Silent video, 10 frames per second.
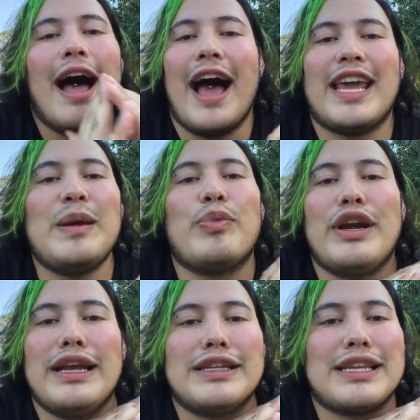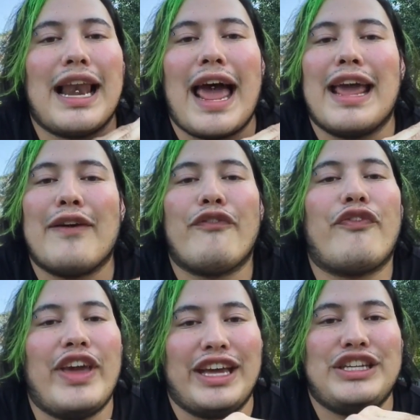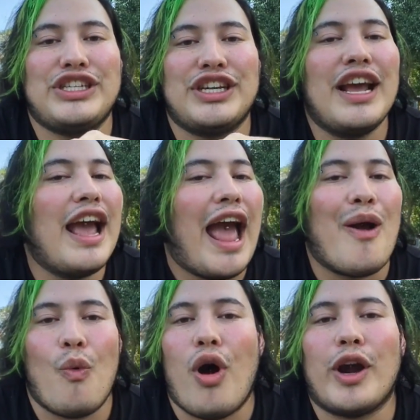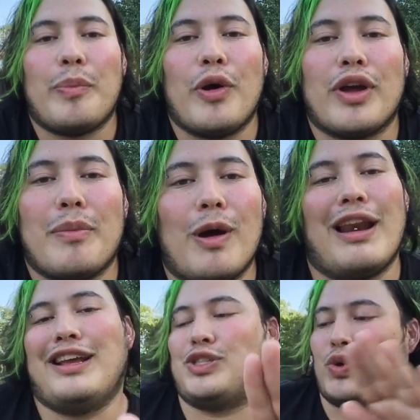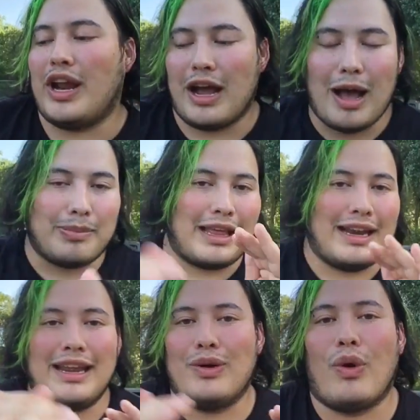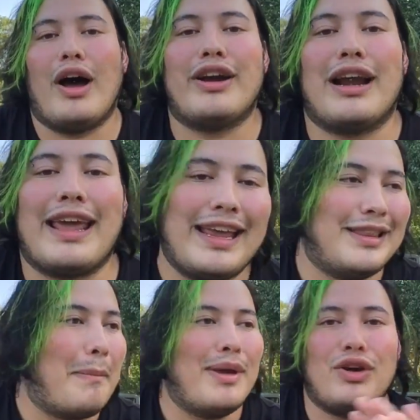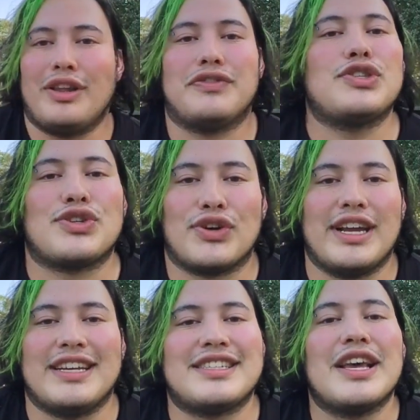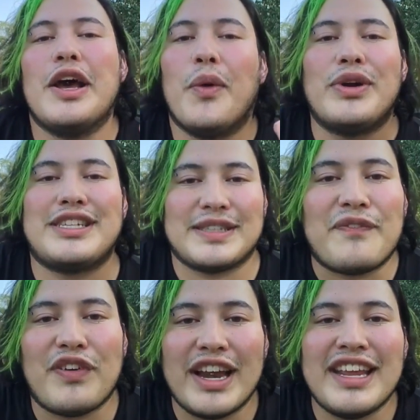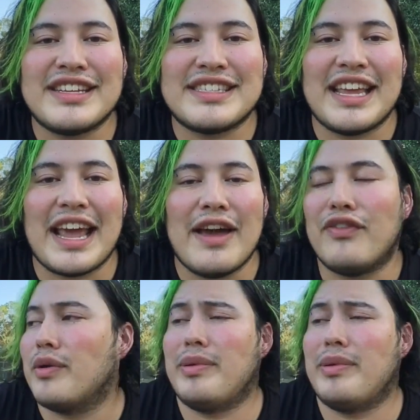I keep running into like fish and water Pokemon, like straight up, that need water, like in the middle of streets, which is the funniest thing ever.